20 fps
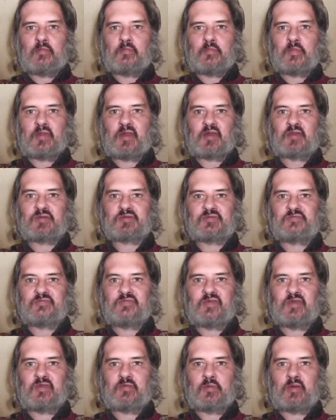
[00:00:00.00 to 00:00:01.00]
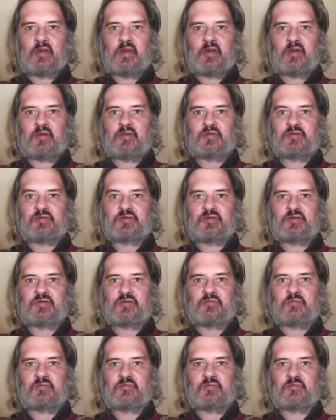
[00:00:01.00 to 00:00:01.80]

males and females.